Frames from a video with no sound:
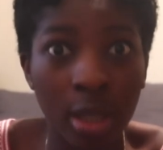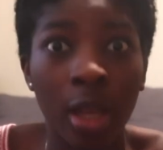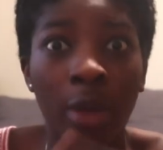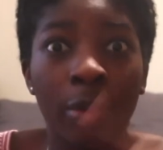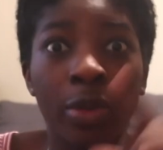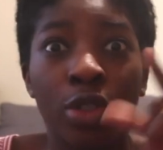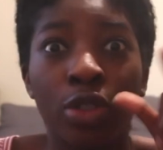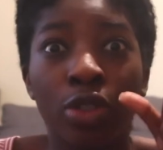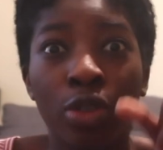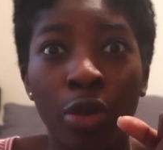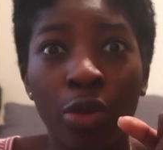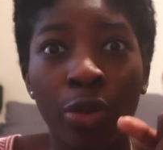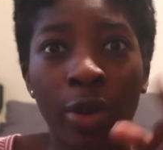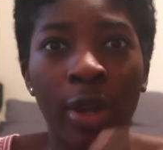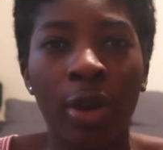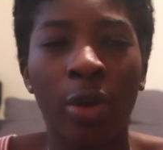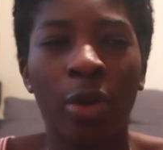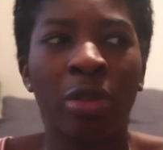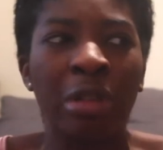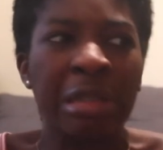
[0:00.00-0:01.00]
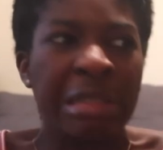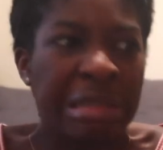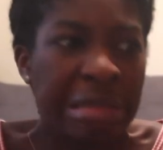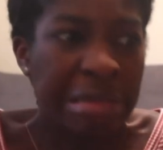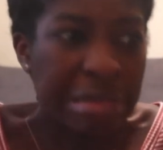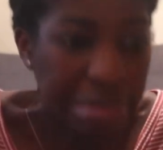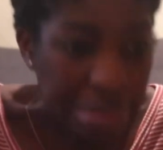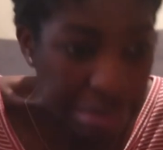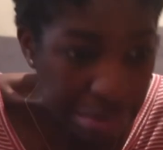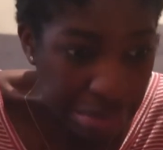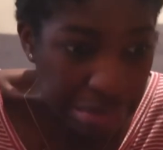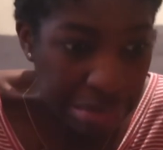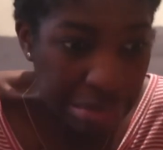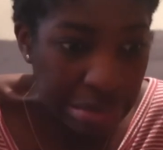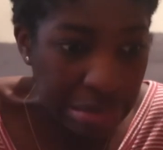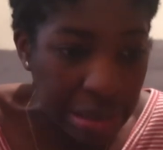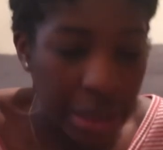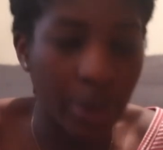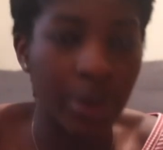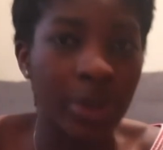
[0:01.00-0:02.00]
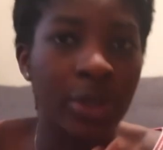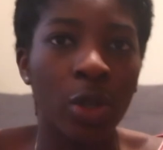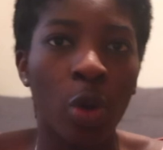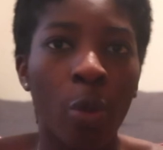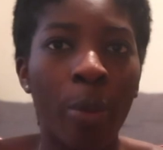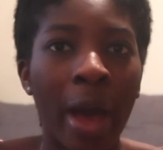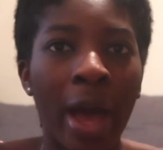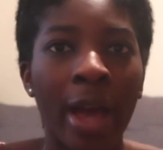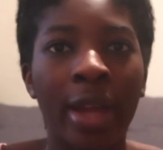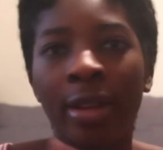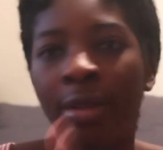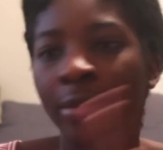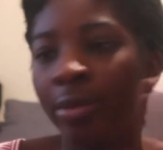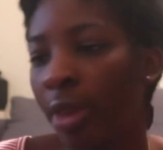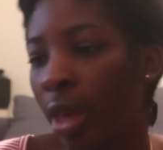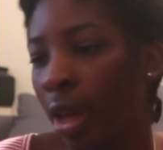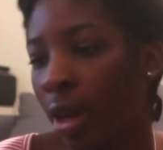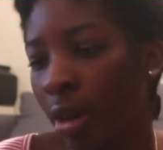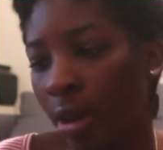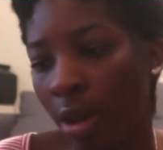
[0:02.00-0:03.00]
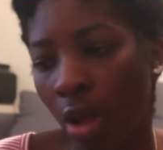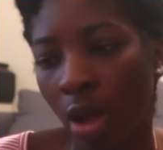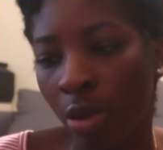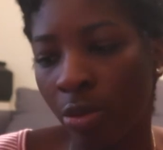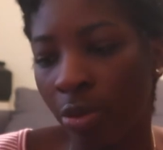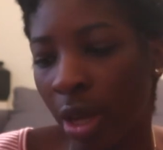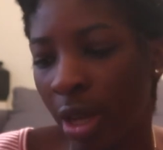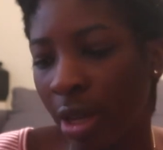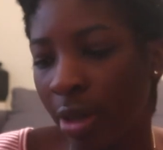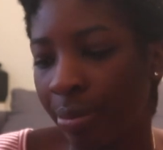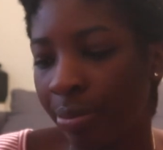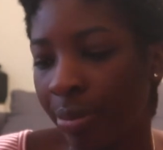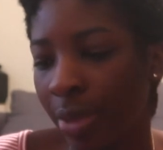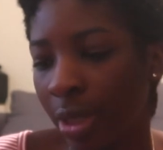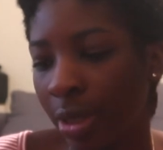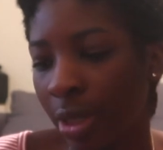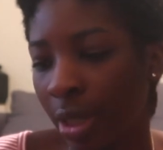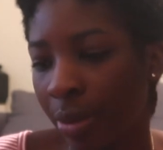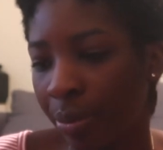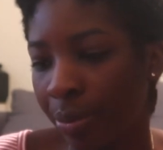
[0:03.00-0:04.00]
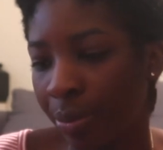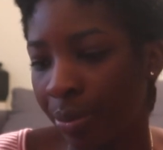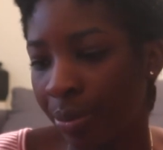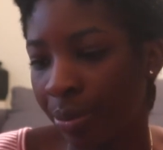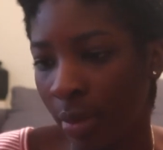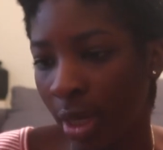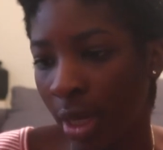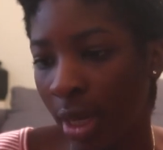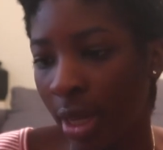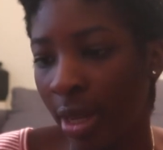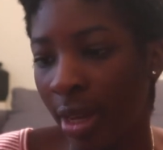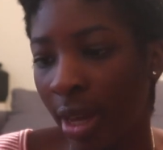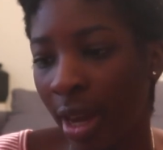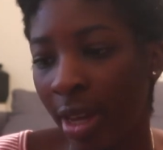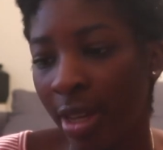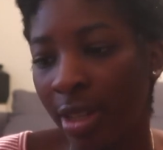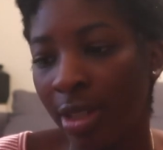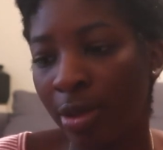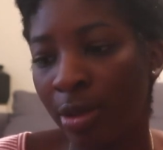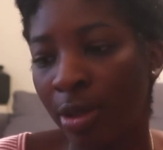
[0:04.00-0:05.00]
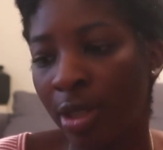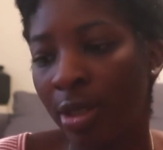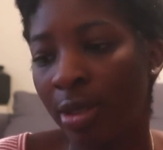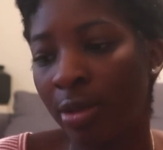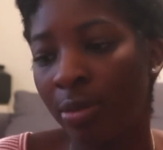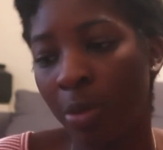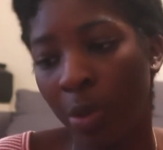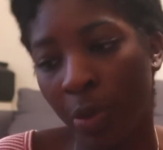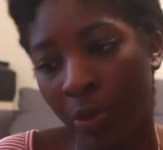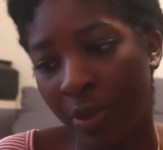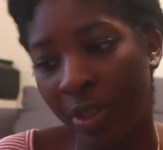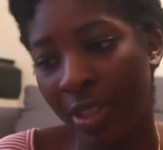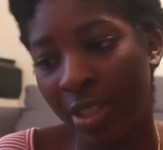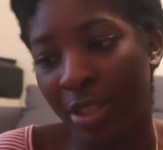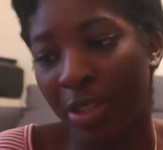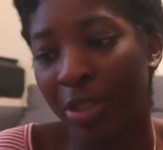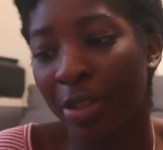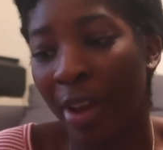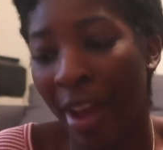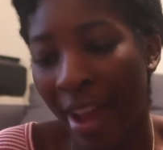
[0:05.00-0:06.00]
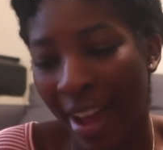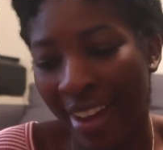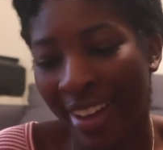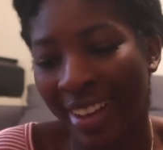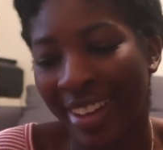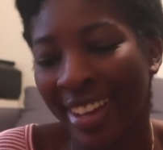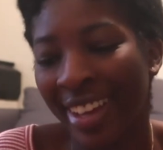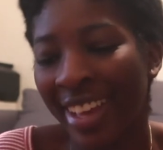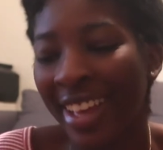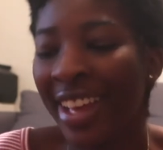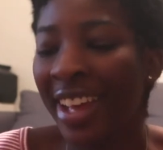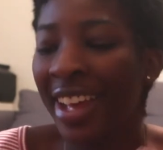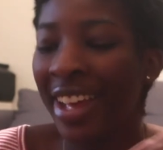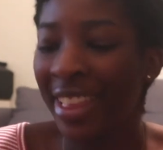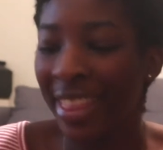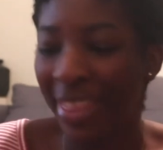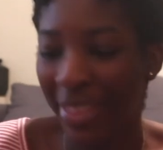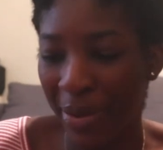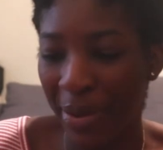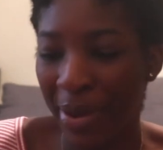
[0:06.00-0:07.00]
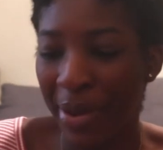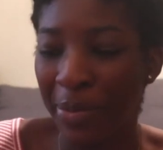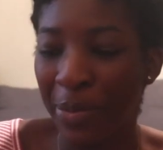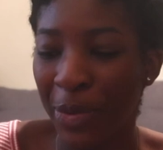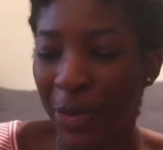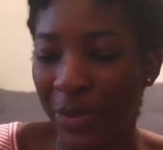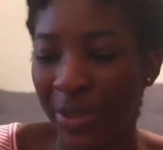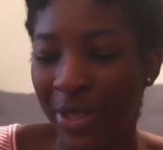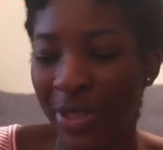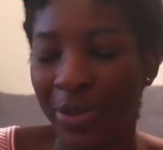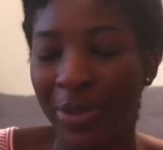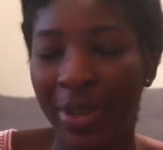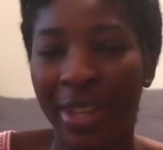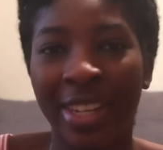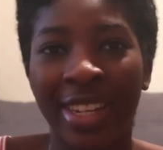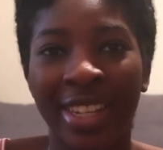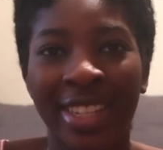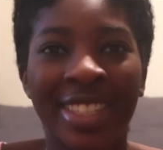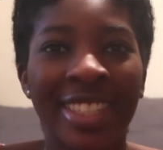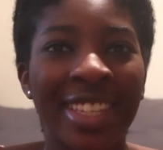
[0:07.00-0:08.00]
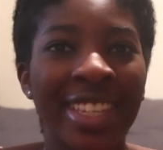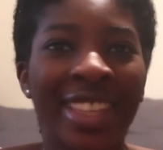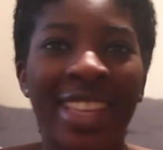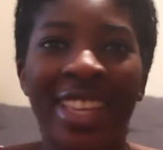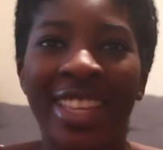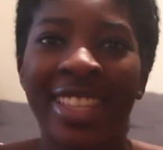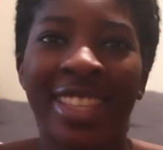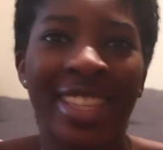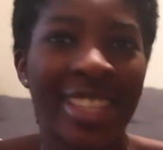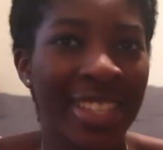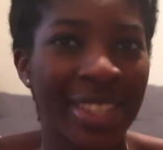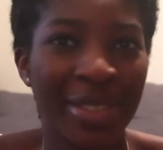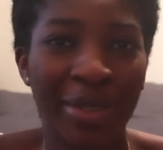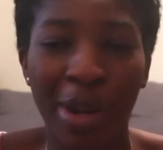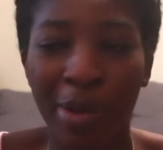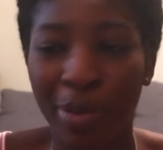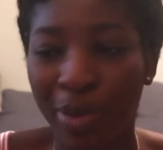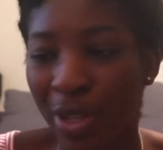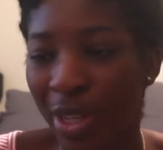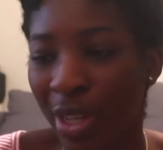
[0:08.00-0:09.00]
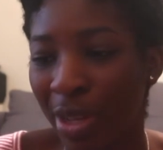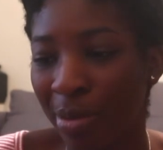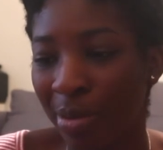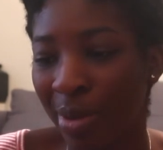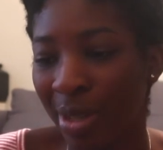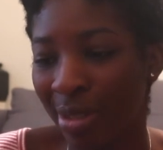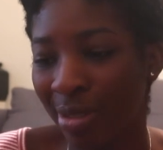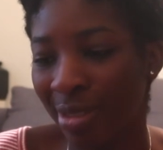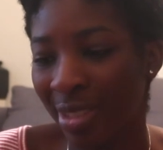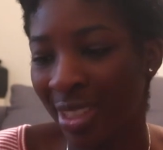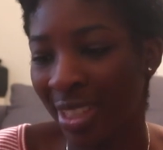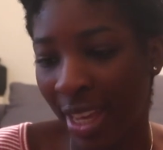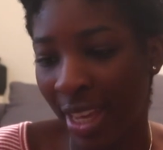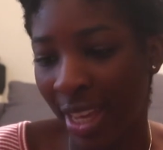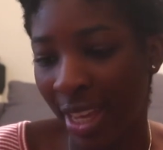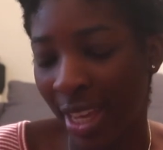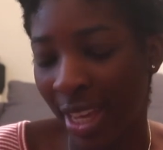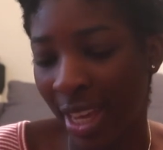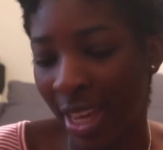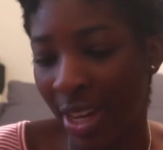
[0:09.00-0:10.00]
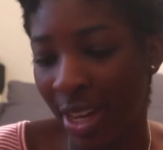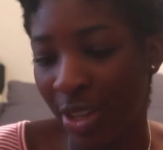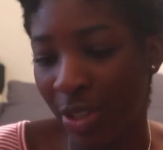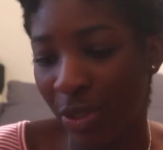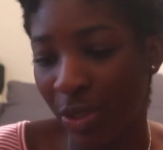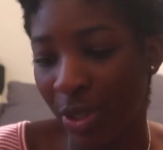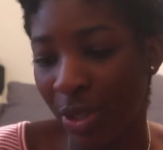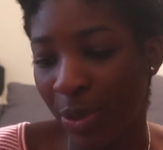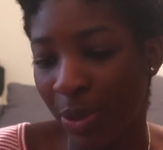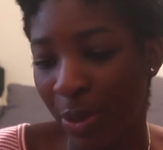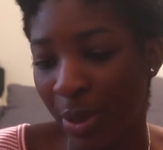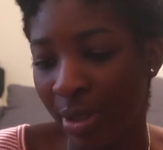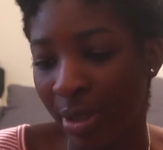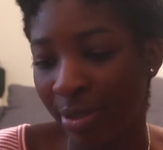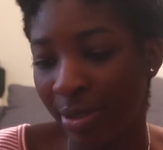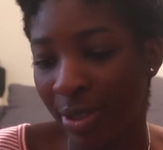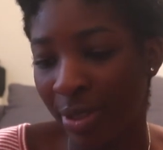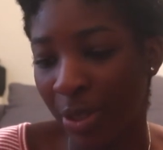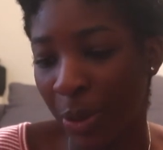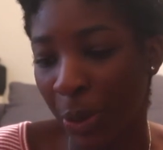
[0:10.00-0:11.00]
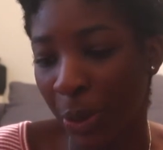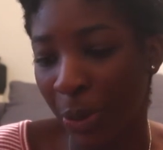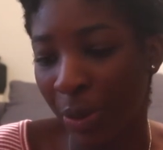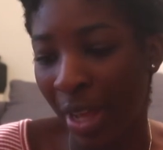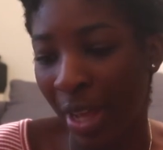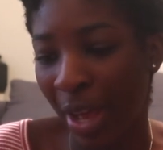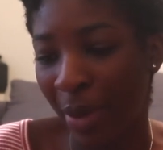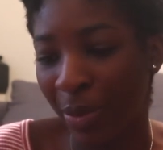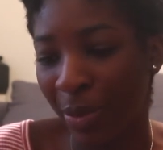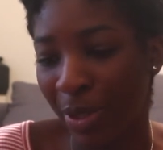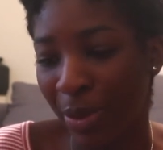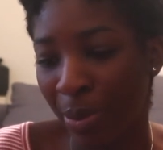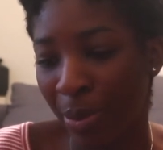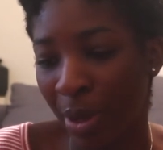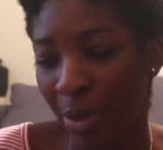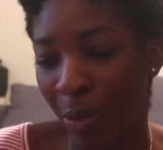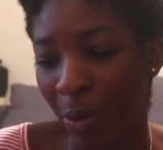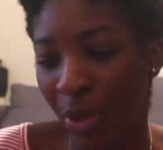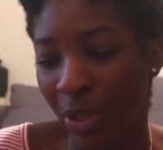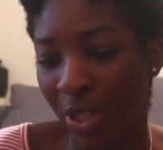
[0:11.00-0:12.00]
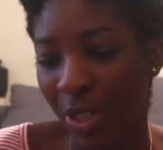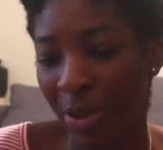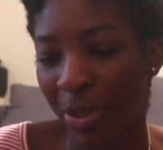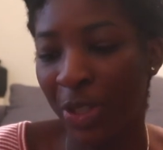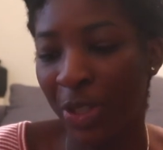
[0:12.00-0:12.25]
that was so great or oh, that was so bad, then I'll rate. But yeah, nine movies track, three movies rated. See, this this is what I'm talking about. 812 total hours spent watching